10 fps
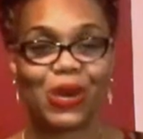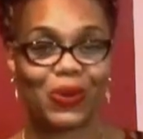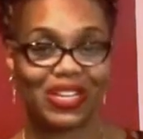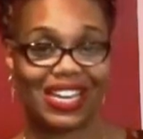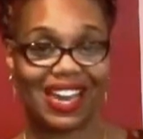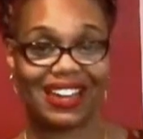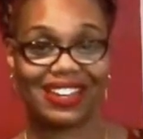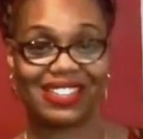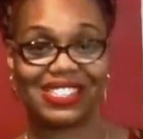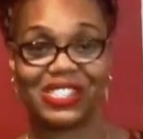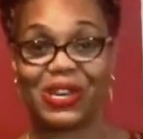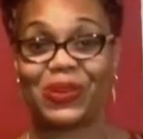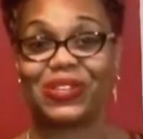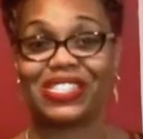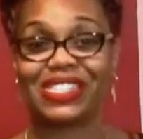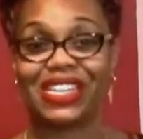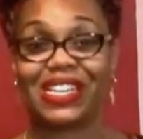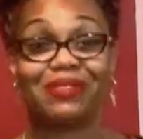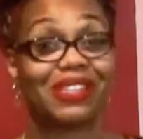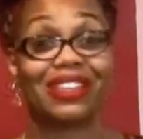yoni eggs, yoni
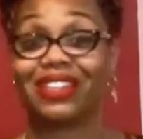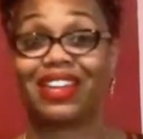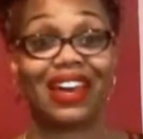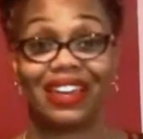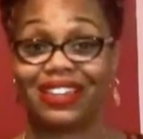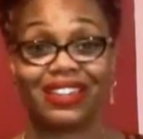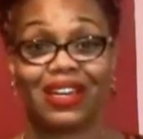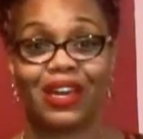steams, and the like.